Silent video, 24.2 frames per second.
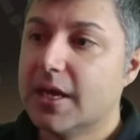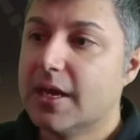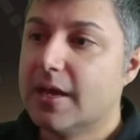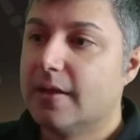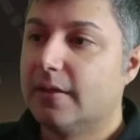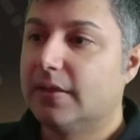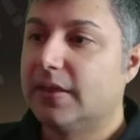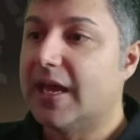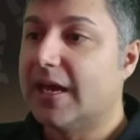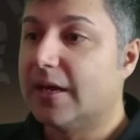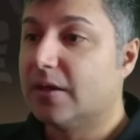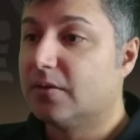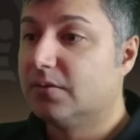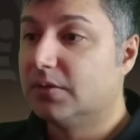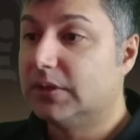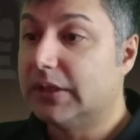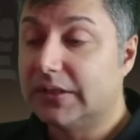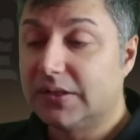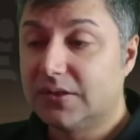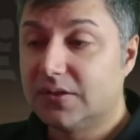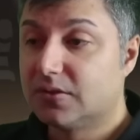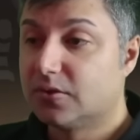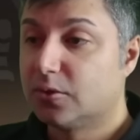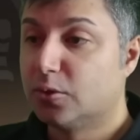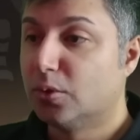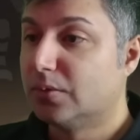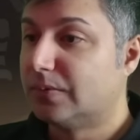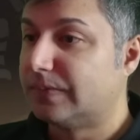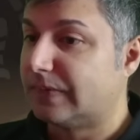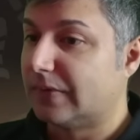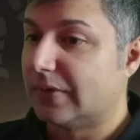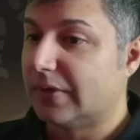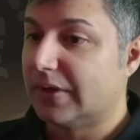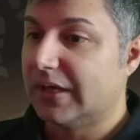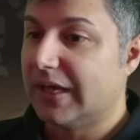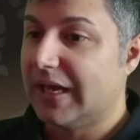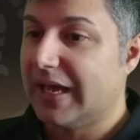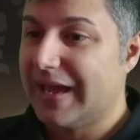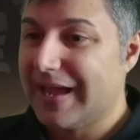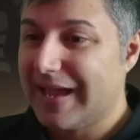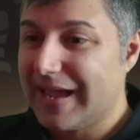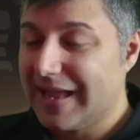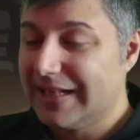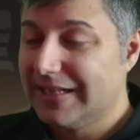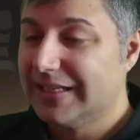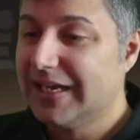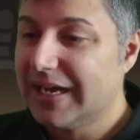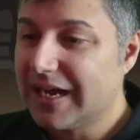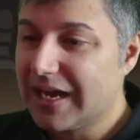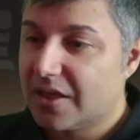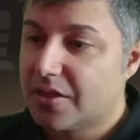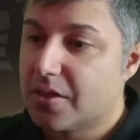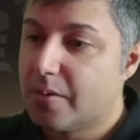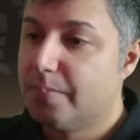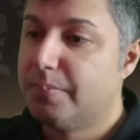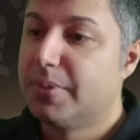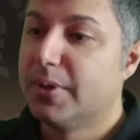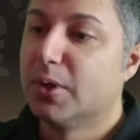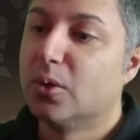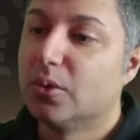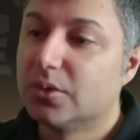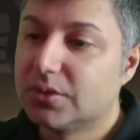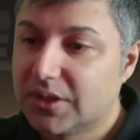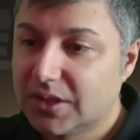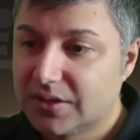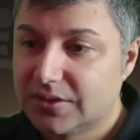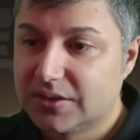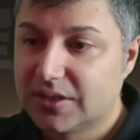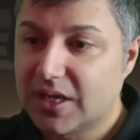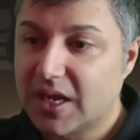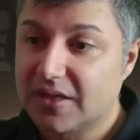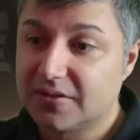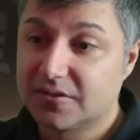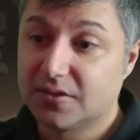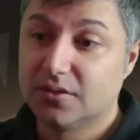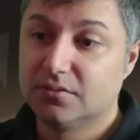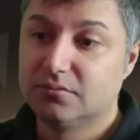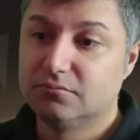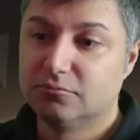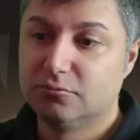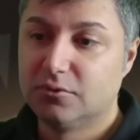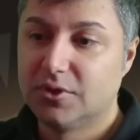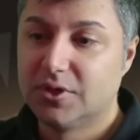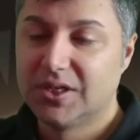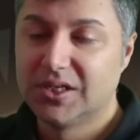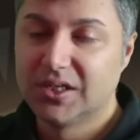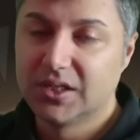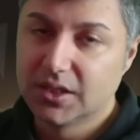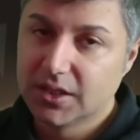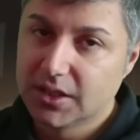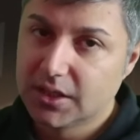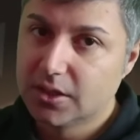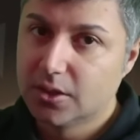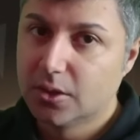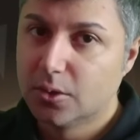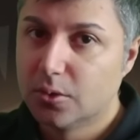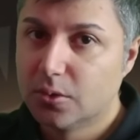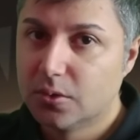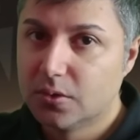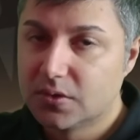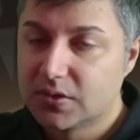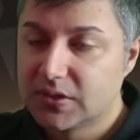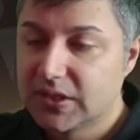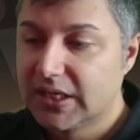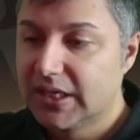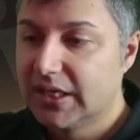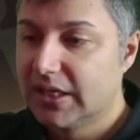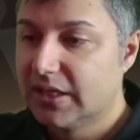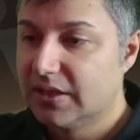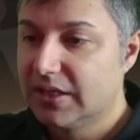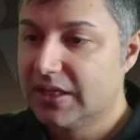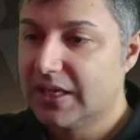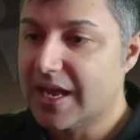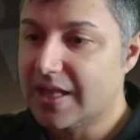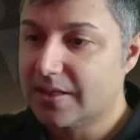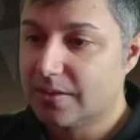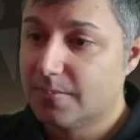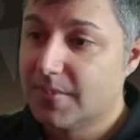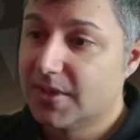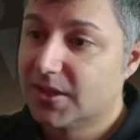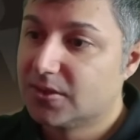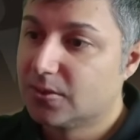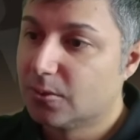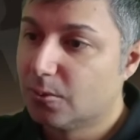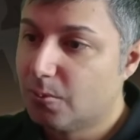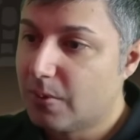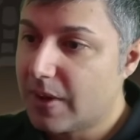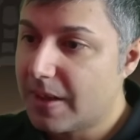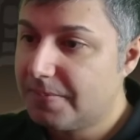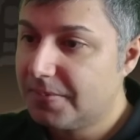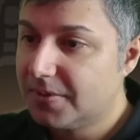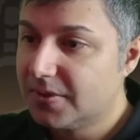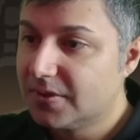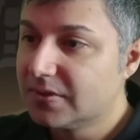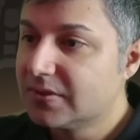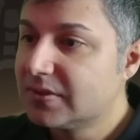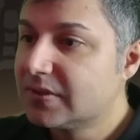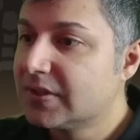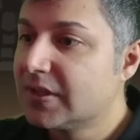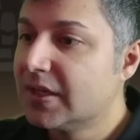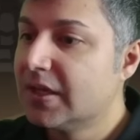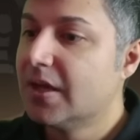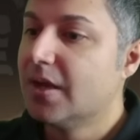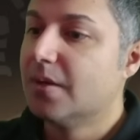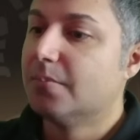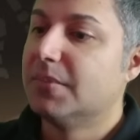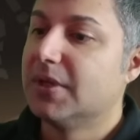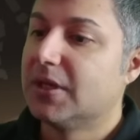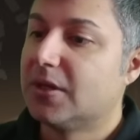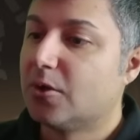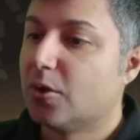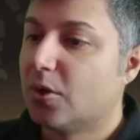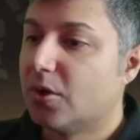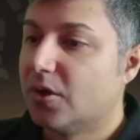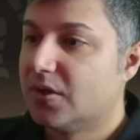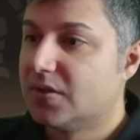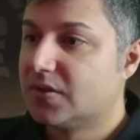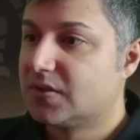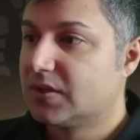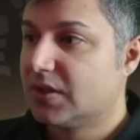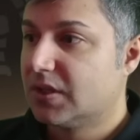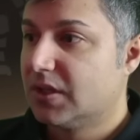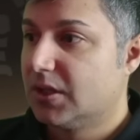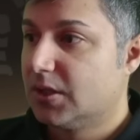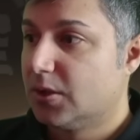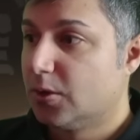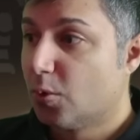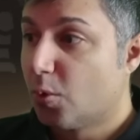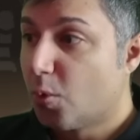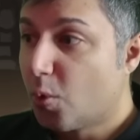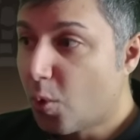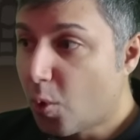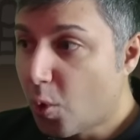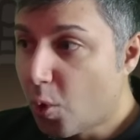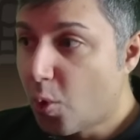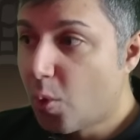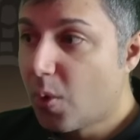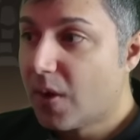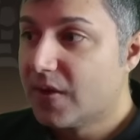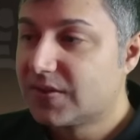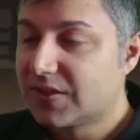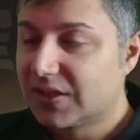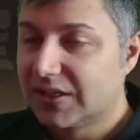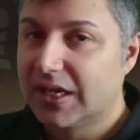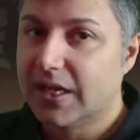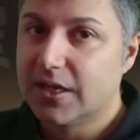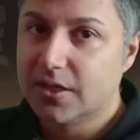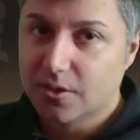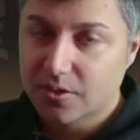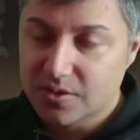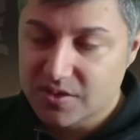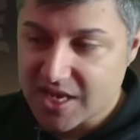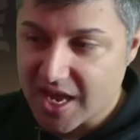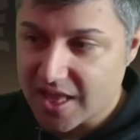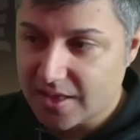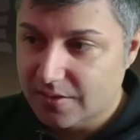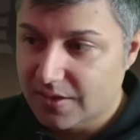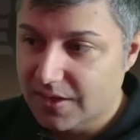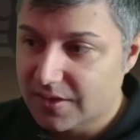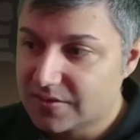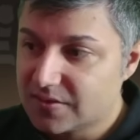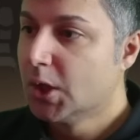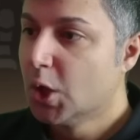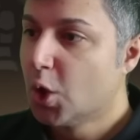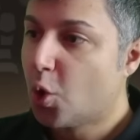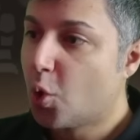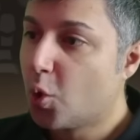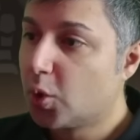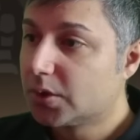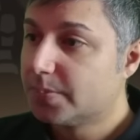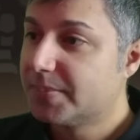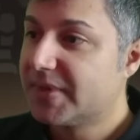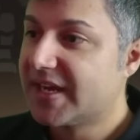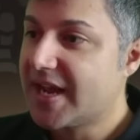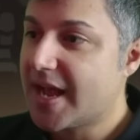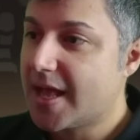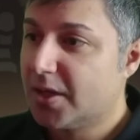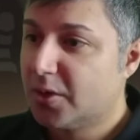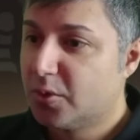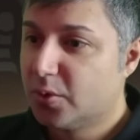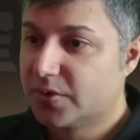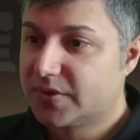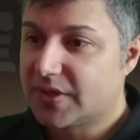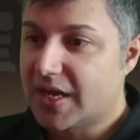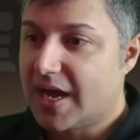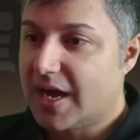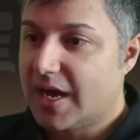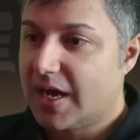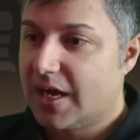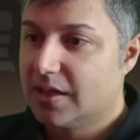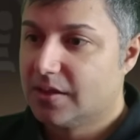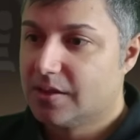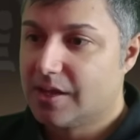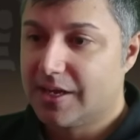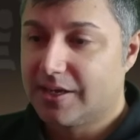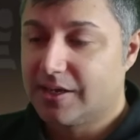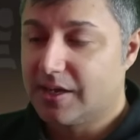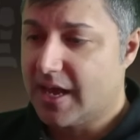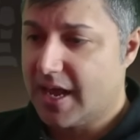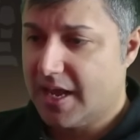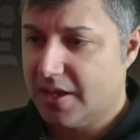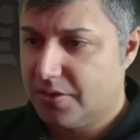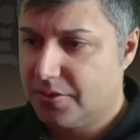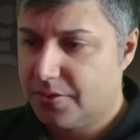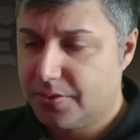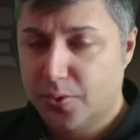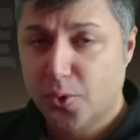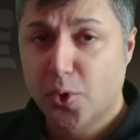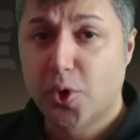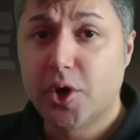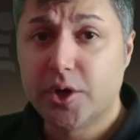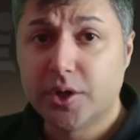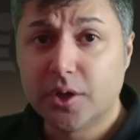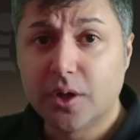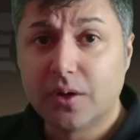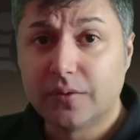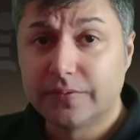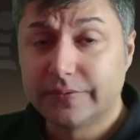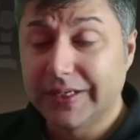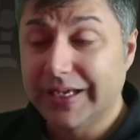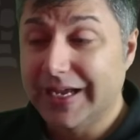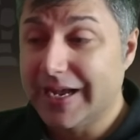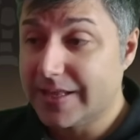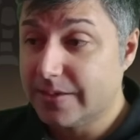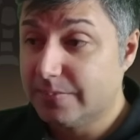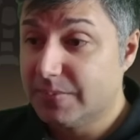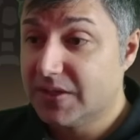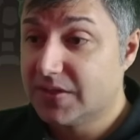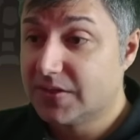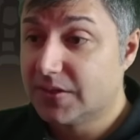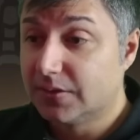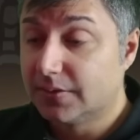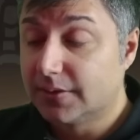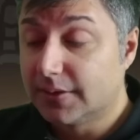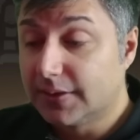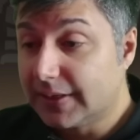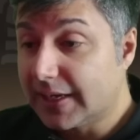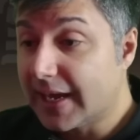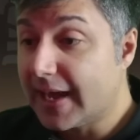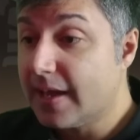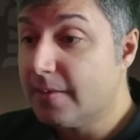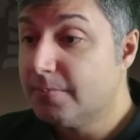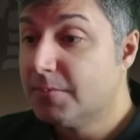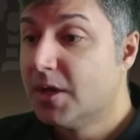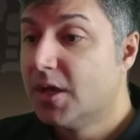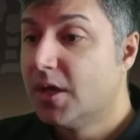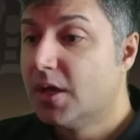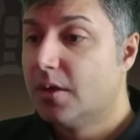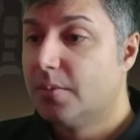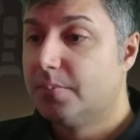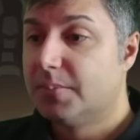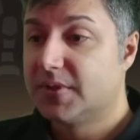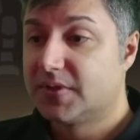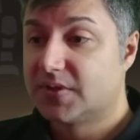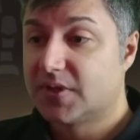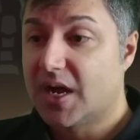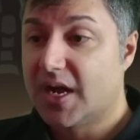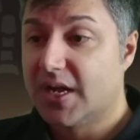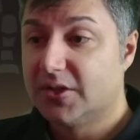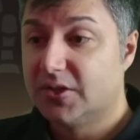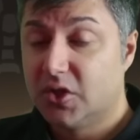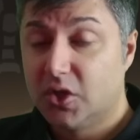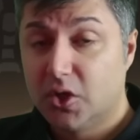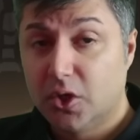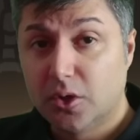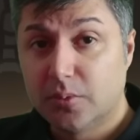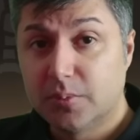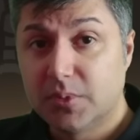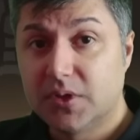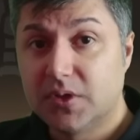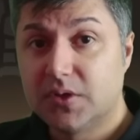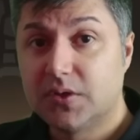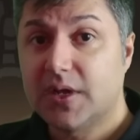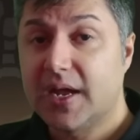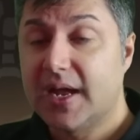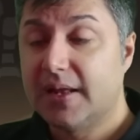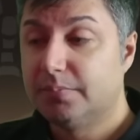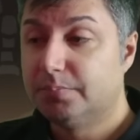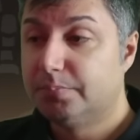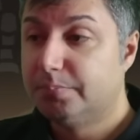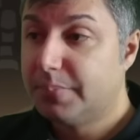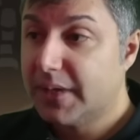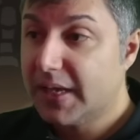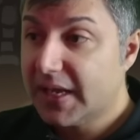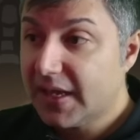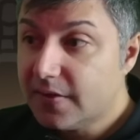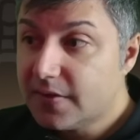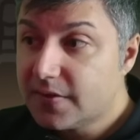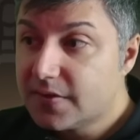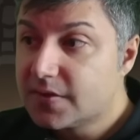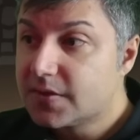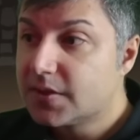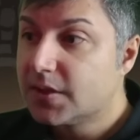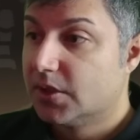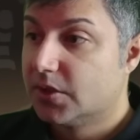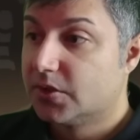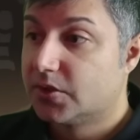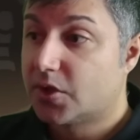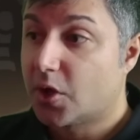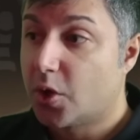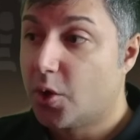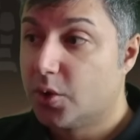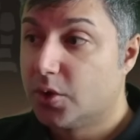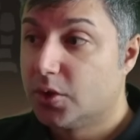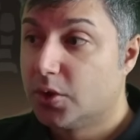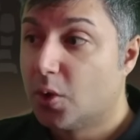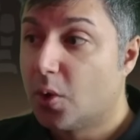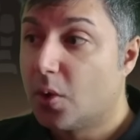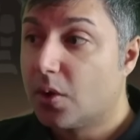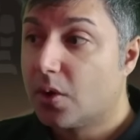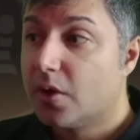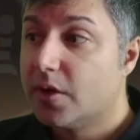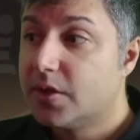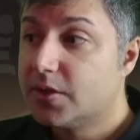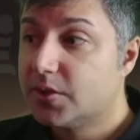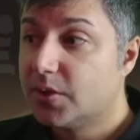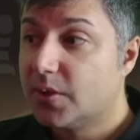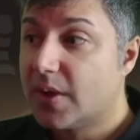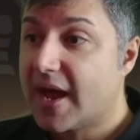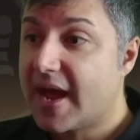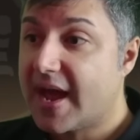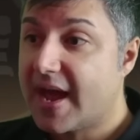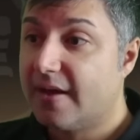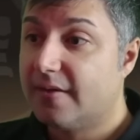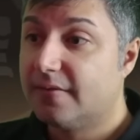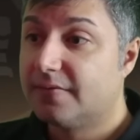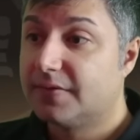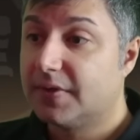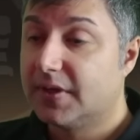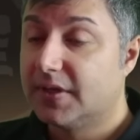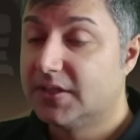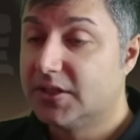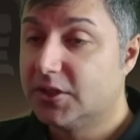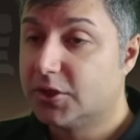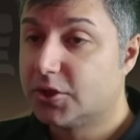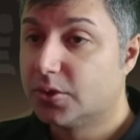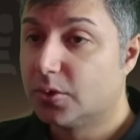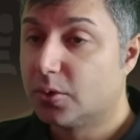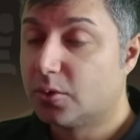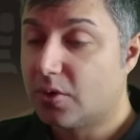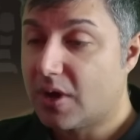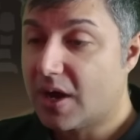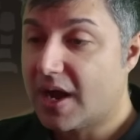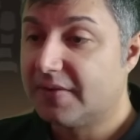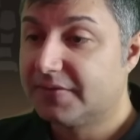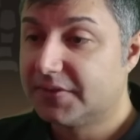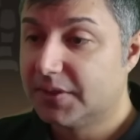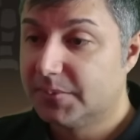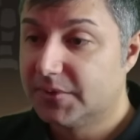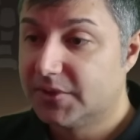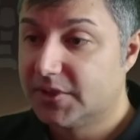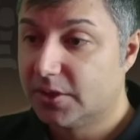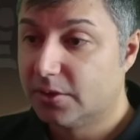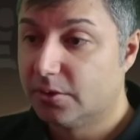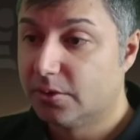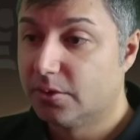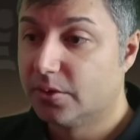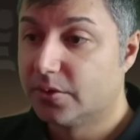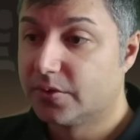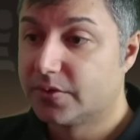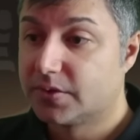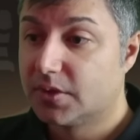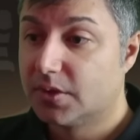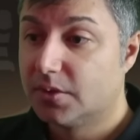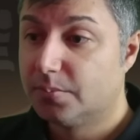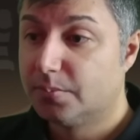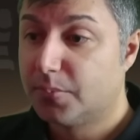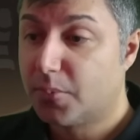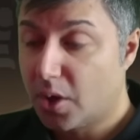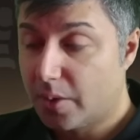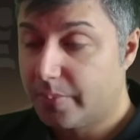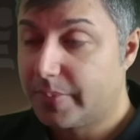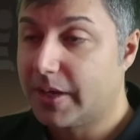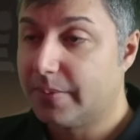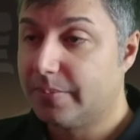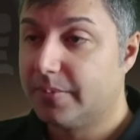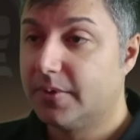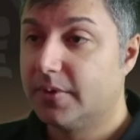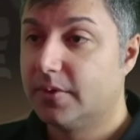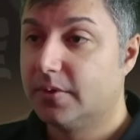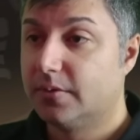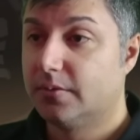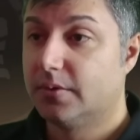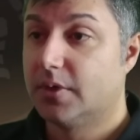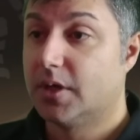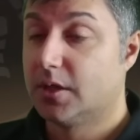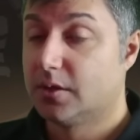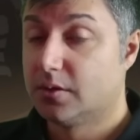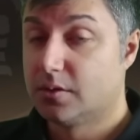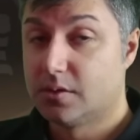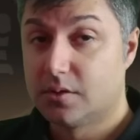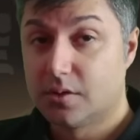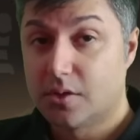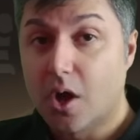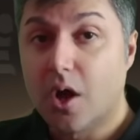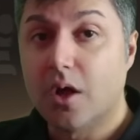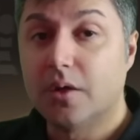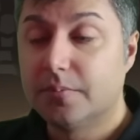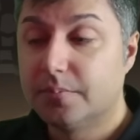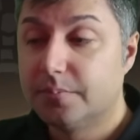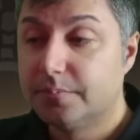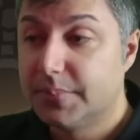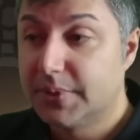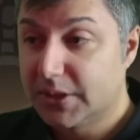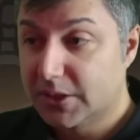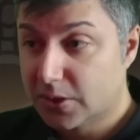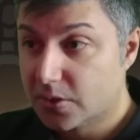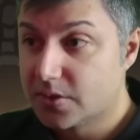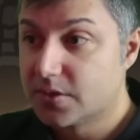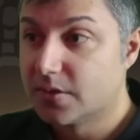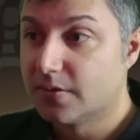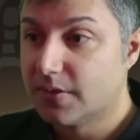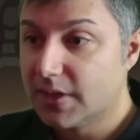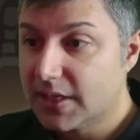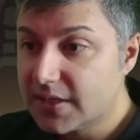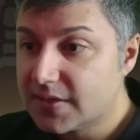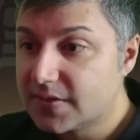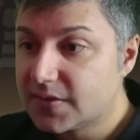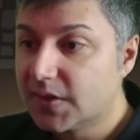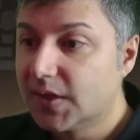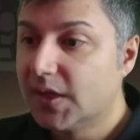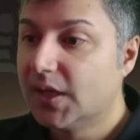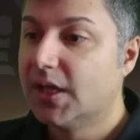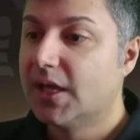Now, this is good for any other build that doesn't really use the elemental weapons, because you're always going to get use out of this. Automechanicals are like a third of the enemies in the game, besides humans and beasts. So you're going to have additional crafting materials pop up a lot because of this.